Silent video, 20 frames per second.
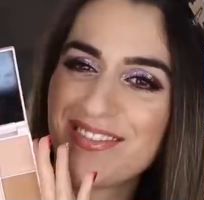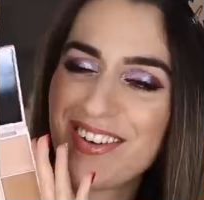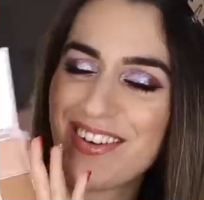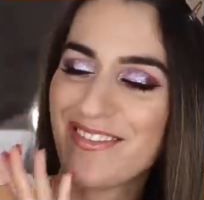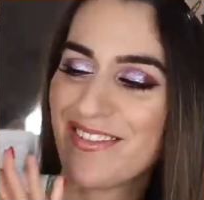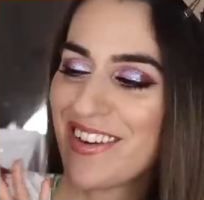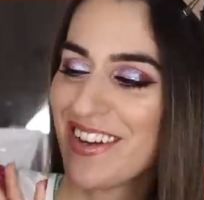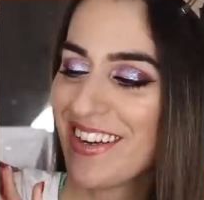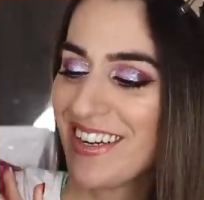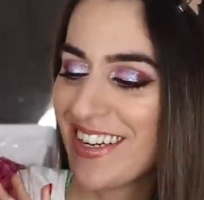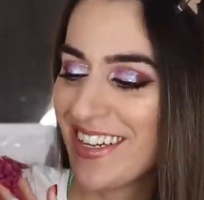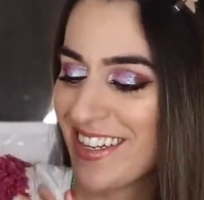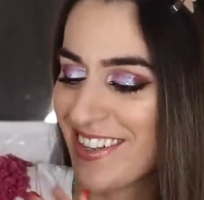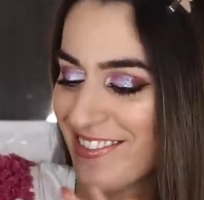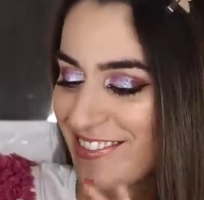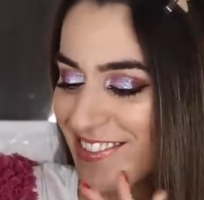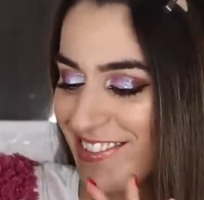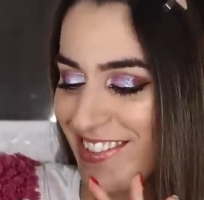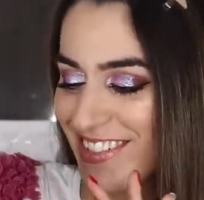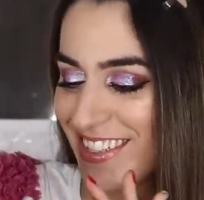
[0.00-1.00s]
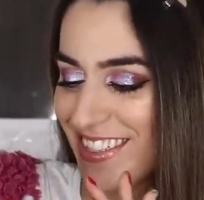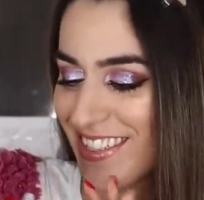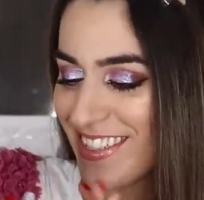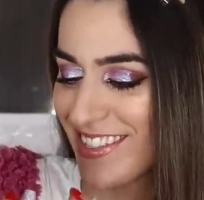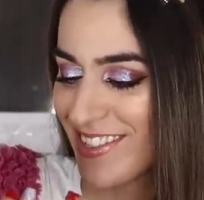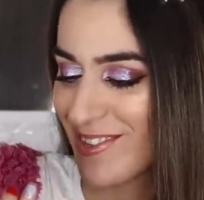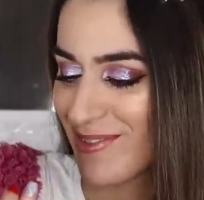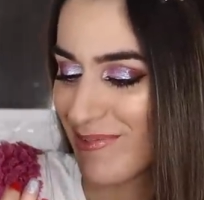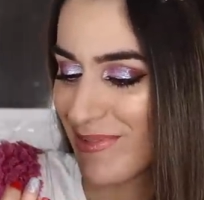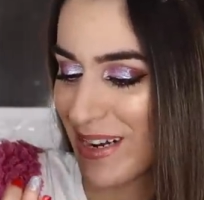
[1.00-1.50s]
dip my finger in and root it,
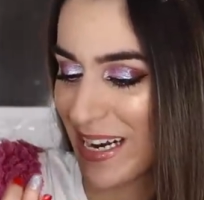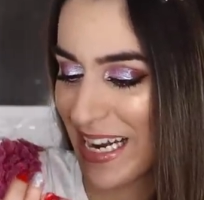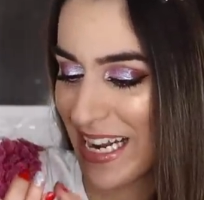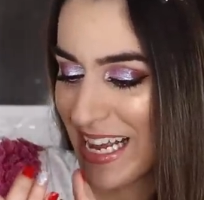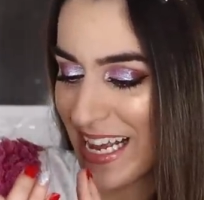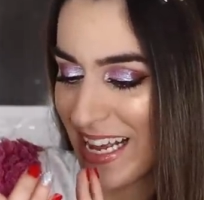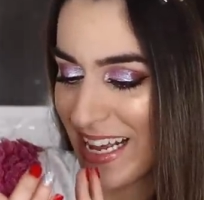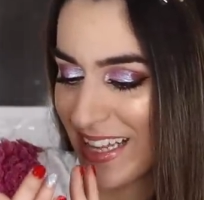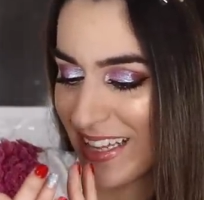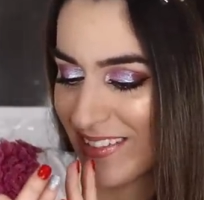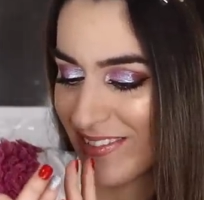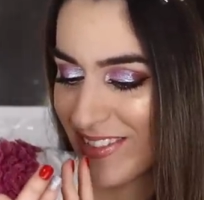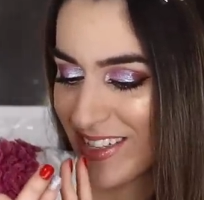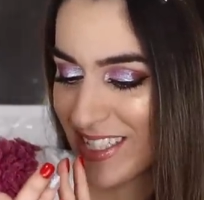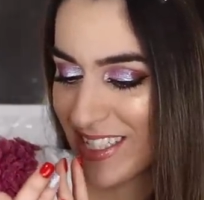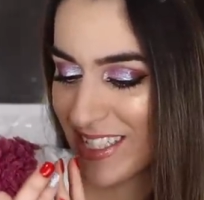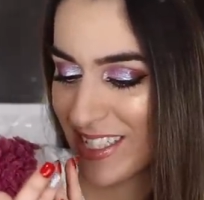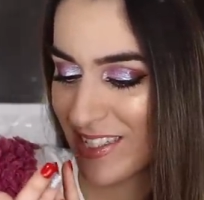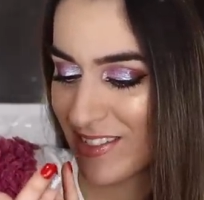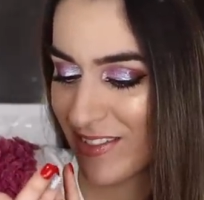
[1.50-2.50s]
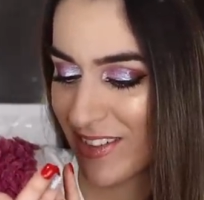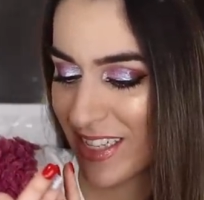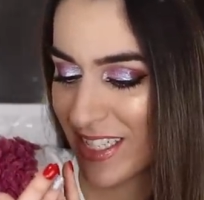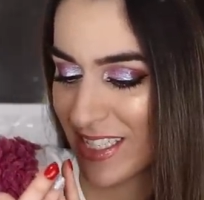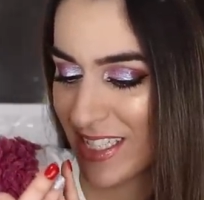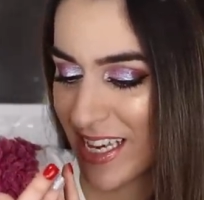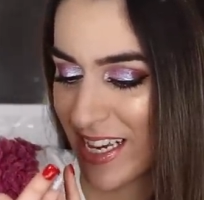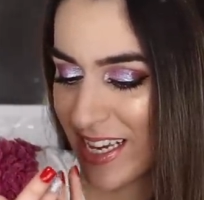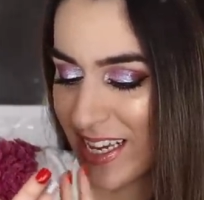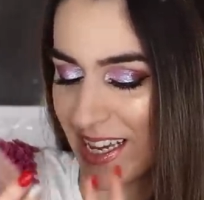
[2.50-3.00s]
it's so pretty. What's this one?
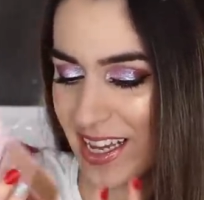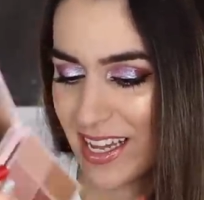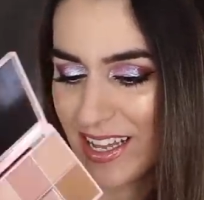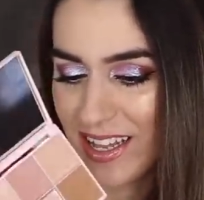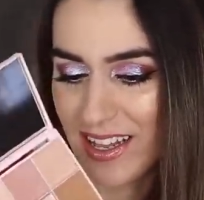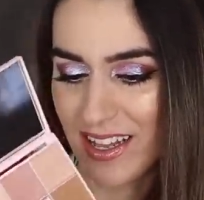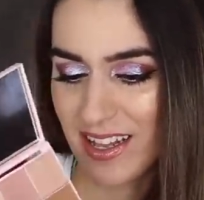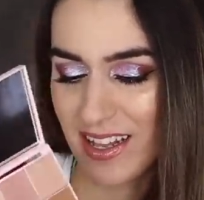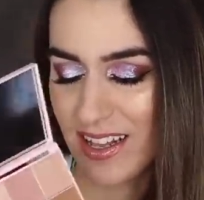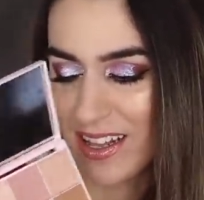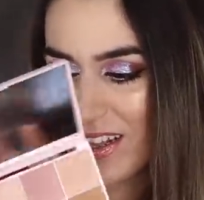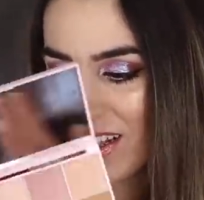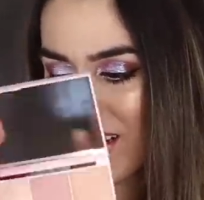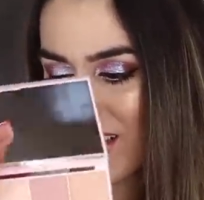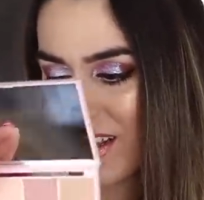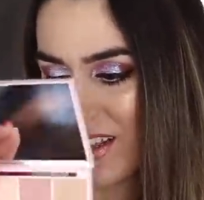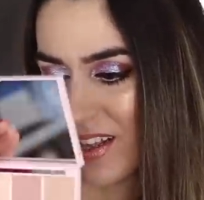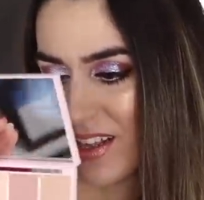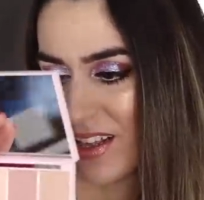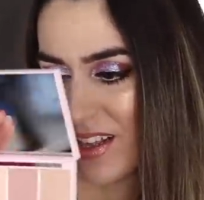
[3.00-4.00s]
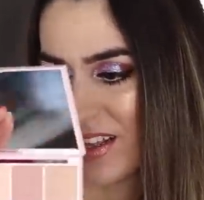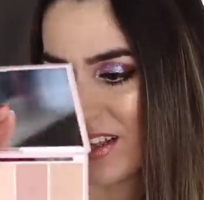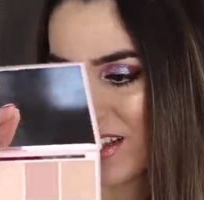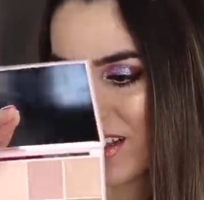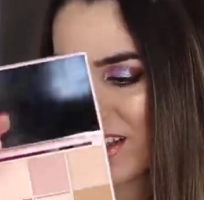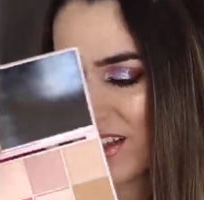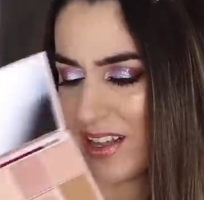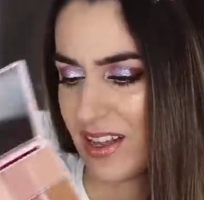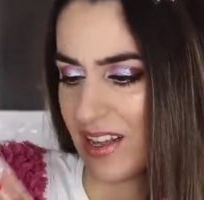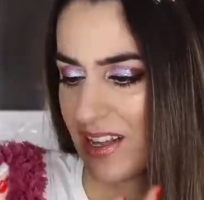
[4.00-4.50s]
It's like a...
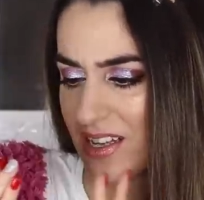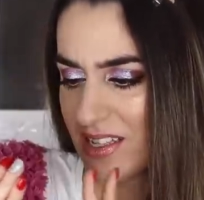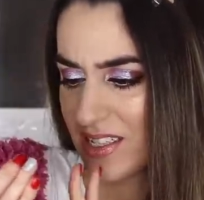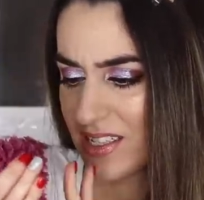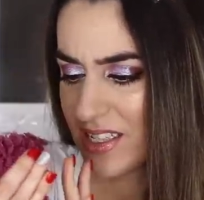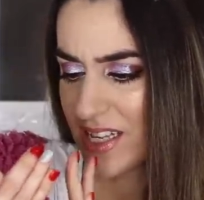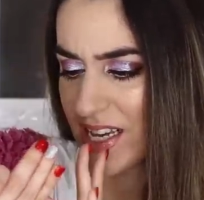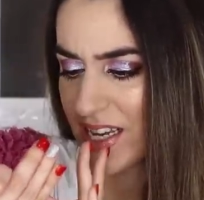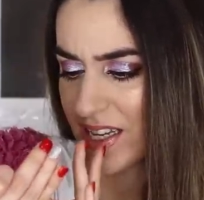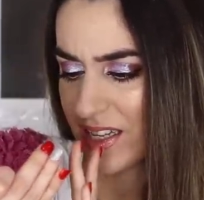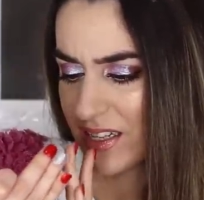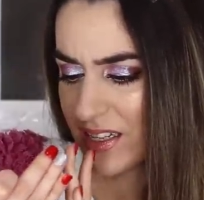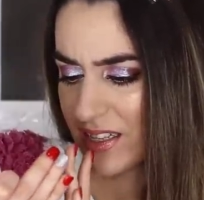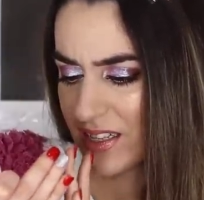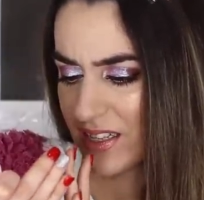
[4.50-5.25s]
Is this like a